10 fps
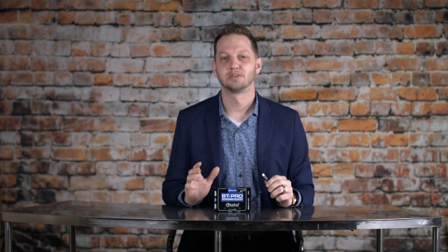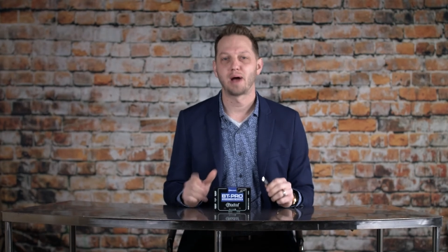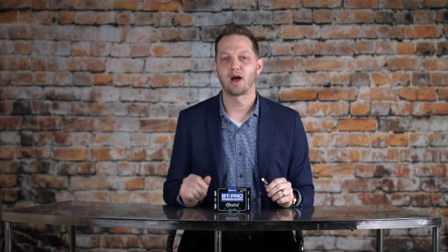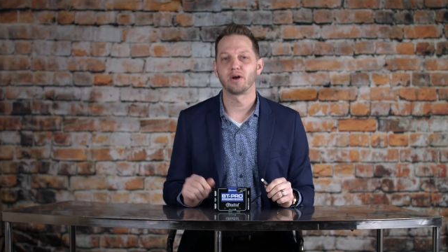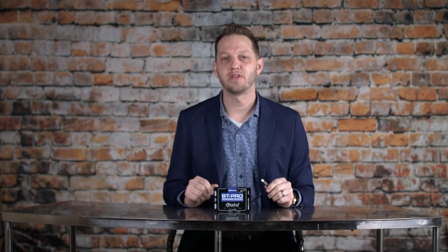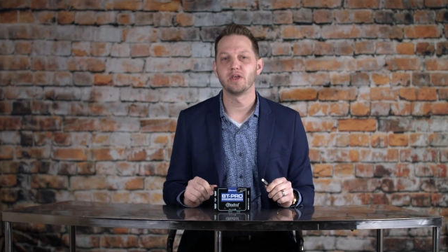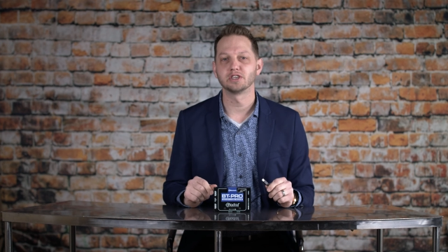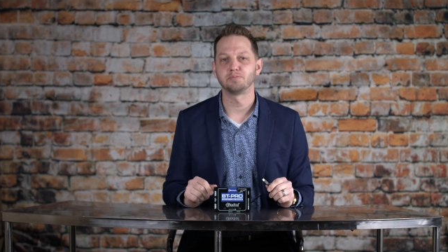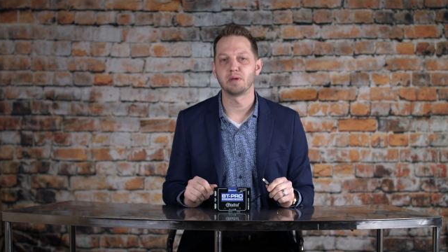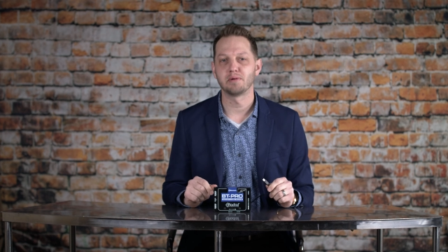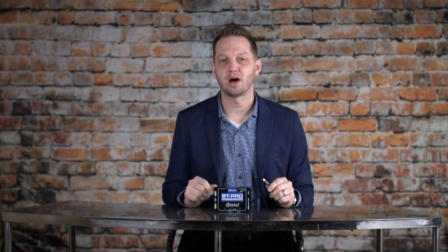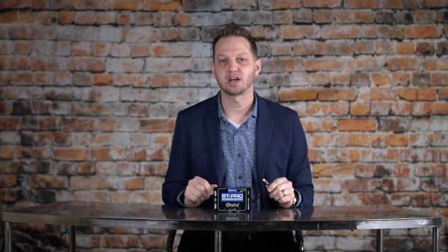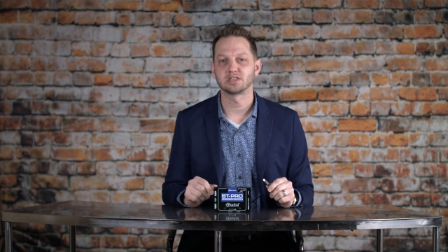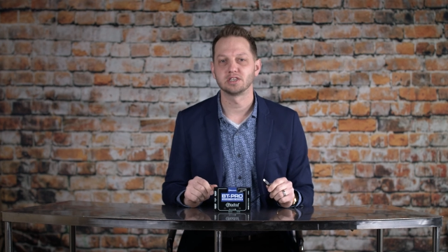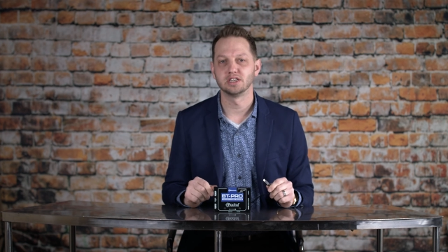powering the USB
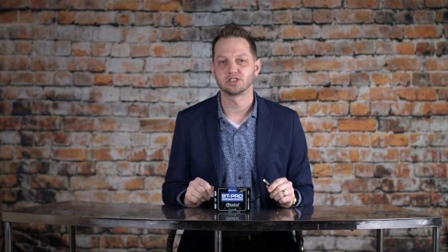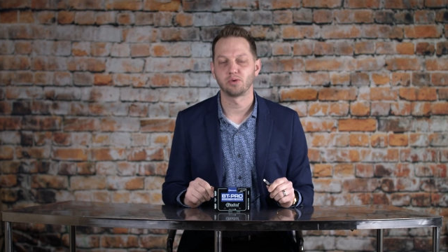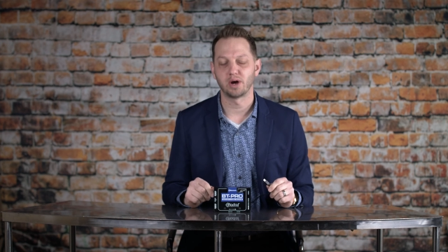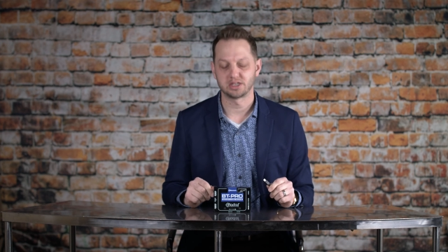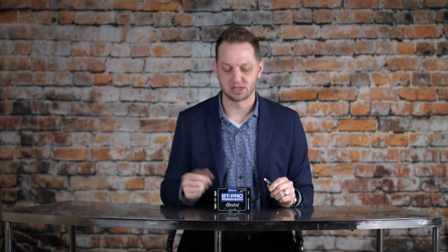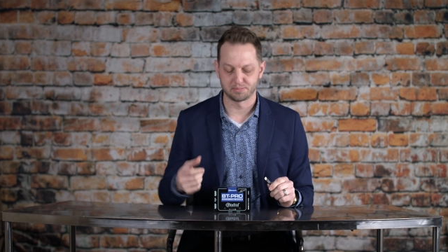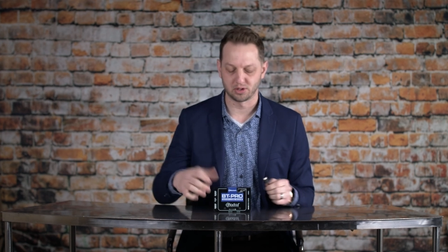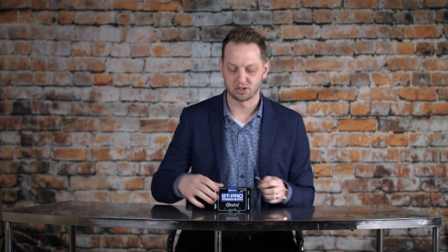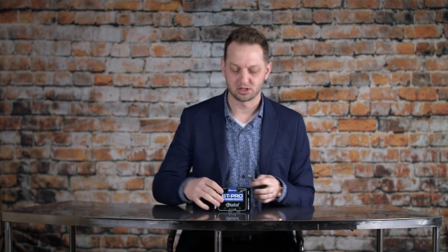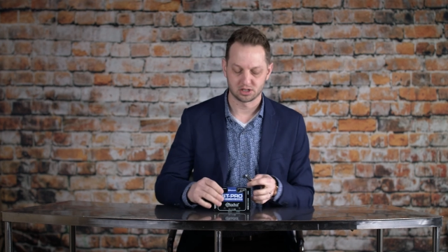box is quite simple.